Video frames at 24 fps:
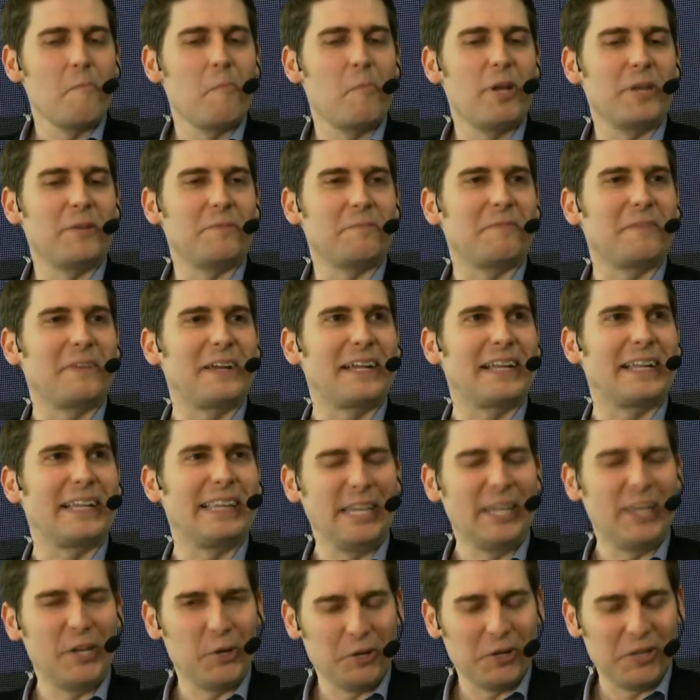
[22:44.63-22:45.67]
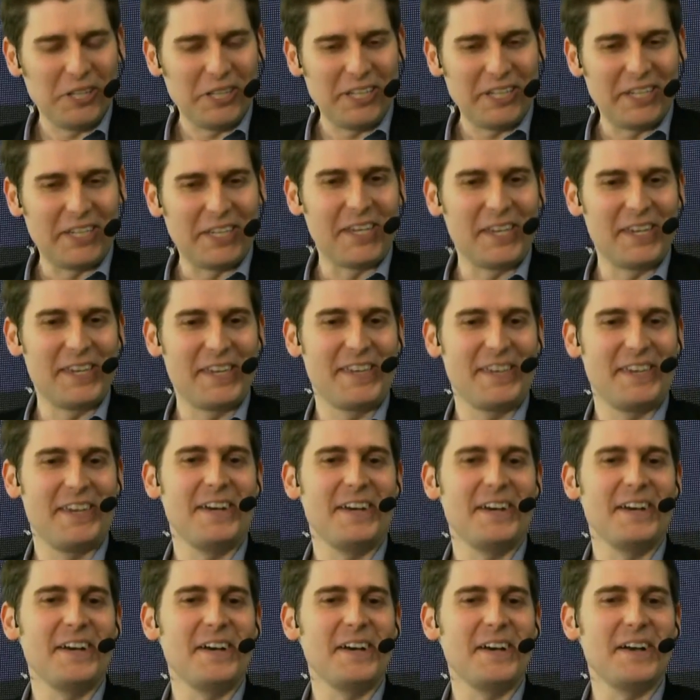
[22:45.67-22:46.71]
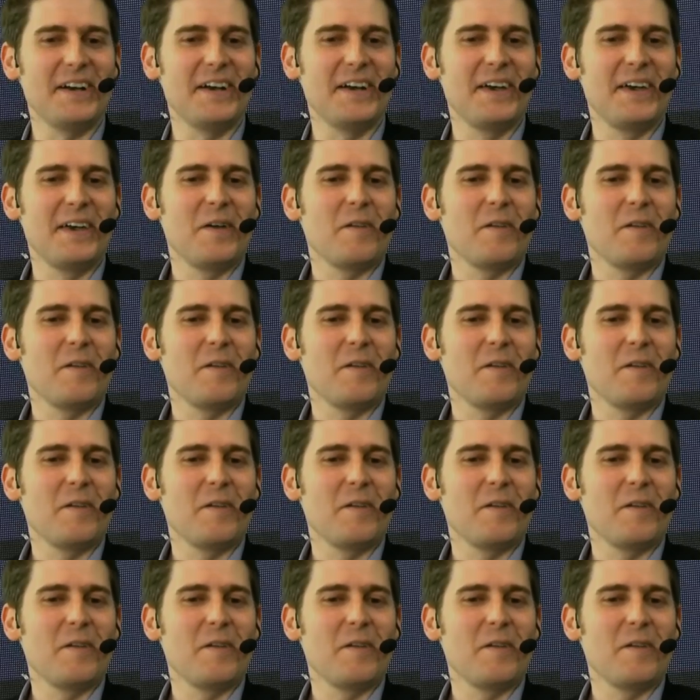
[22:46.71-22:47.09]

but clearly uh,